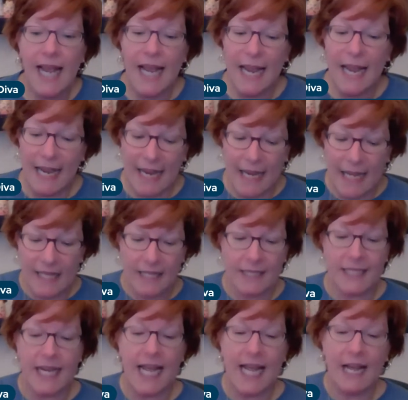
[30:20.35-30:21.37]
and
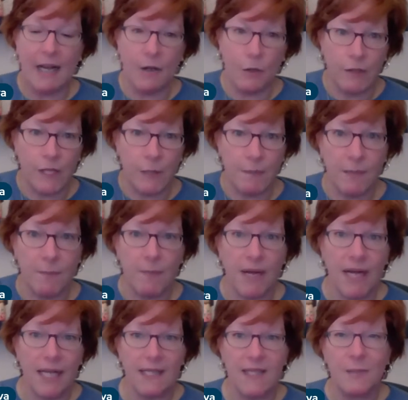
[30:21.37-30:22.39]
algorithmic
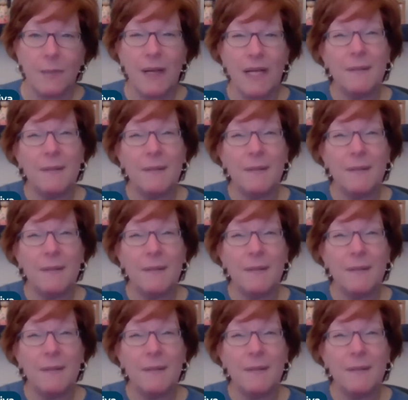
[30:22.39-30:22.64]
bias,